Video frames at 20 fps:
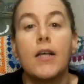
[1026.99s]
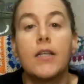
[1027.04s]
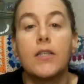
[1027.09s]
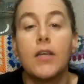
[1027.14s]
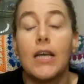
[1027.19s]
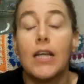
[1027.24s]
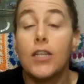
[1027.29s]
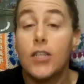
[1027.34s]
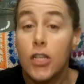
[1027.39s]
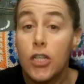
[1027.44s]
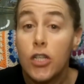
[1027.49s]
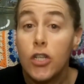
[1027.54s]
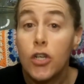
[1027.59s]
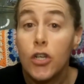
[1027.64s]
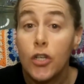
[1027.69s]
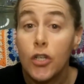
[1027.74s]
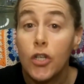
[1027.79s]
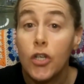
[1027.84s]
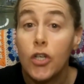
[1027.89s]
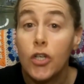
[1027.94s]
But it does
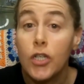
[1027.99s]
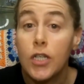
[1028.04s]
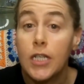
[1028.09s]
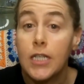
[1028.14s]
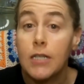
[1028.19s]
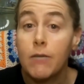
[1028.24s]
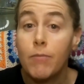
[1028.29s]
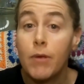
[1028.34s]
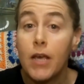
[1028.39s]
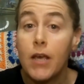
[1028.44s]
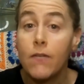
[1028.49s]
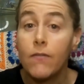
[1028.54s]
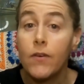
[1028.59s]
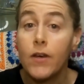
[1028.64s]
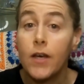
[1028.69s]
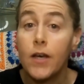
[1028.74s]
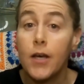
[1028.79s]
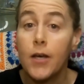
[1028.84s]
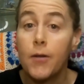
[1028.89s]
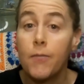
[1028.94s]
look good. It's a bit of
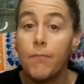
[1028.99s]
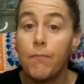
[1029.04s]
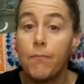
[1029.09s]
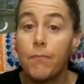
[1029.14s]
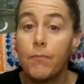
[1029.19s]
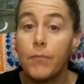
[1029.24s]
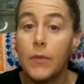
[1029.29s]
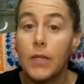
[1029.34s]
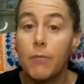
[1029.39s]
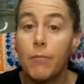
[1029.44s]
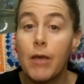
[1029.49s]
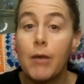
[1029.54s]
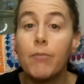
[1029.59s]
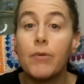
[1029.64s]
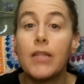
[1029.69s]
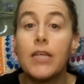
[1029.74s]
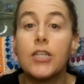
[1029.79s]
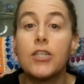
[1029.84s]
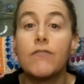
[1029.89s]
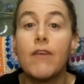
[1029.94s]
a
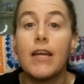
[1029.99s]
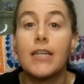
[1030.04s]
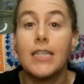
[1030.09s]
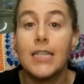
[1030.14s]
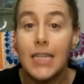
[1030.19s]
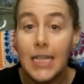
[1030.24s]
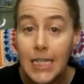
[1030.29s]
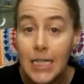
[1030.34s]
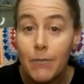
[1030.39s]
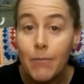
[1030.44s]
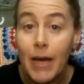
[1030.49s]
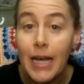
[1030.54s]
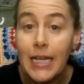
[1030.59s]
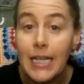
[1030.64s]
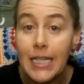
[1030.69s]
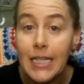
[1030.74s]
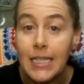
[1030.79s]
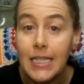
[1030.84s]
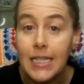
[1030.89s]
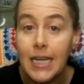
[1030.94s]
people that directed
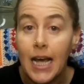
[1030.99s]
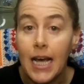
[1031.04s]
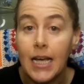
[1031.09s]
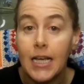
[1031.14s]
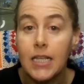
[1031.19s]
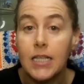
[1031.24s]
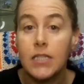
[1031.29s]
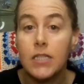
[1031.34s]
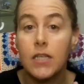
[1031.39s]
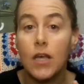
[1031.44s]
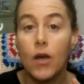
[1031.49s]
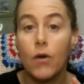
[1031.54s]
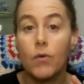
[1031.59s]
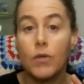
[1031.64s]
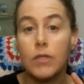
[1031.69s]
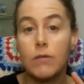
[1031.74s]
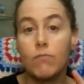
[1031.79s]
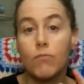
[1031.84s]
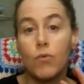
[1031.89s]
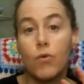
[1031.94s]
Independence Day. So
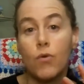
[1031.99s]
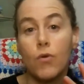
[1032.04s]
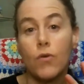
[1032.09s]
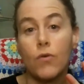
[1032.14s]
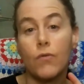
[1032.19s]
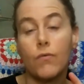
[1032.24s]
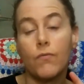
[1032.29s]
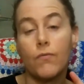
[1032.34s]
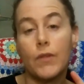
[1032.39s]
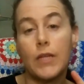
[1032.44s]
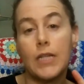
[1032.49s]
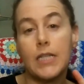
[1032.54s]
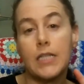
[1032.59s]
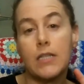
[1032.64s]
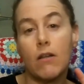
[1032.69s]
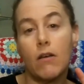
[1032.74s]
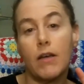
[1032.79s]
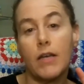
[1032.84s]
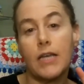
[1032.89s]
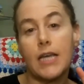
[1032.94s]
it's more.
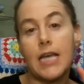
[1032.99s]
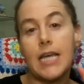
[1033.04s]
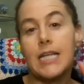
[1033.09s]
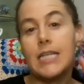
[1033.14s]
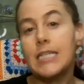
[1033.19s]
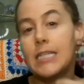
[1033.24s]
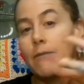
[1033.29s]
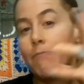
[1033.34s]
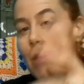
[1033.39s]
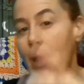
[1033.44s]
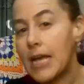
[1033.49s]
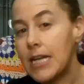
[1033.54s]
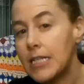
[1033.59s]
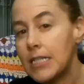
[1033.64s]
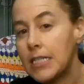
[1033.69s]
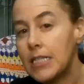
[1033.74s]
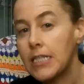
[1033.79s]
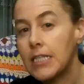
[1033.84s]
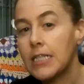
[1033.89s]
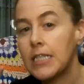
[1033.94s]
It's like
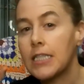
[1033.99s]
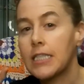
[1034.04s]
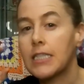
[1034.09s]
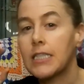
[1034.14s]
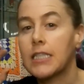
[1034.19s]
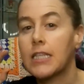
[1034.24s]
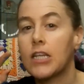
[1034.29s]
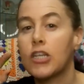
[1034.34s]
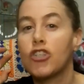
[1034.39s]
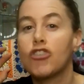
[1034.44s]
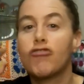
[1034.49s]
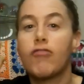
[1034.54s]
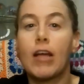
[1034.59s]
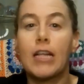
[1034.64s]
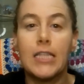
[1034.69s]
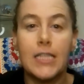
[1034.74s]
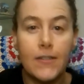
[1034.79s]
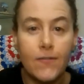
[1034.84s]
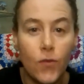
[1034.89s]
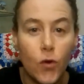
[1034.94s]
Independence and
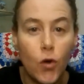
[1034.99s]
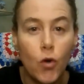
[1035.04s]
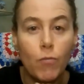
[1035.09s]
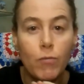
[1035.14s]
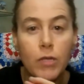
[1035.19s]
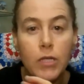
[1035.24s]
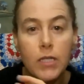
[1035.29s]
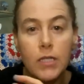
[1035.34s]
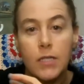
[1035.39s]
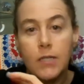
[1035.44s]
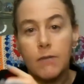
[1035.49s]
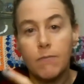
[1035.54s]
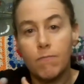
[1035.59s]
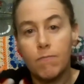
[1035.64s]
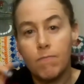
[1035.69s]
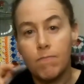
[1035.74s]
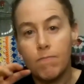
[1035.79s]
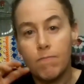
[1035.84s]
Transformers